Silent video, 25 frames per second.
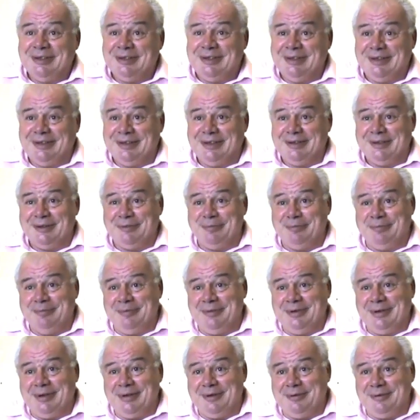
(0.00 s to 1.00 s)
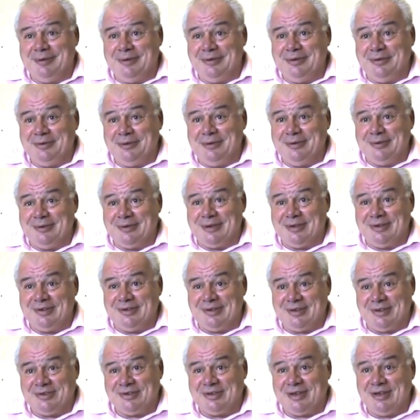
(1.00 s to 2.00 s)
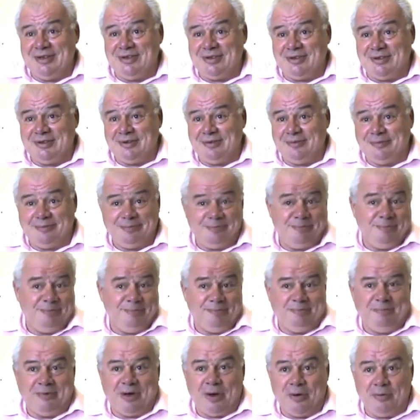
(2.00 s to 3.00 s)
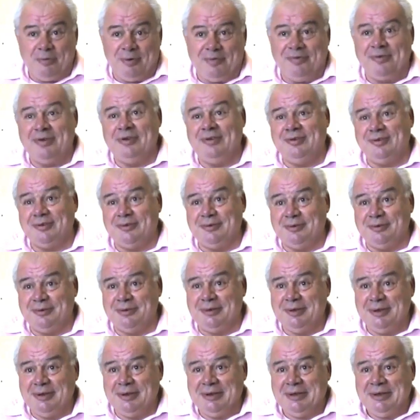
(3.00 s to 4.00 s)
We'll do a nice extension of home office or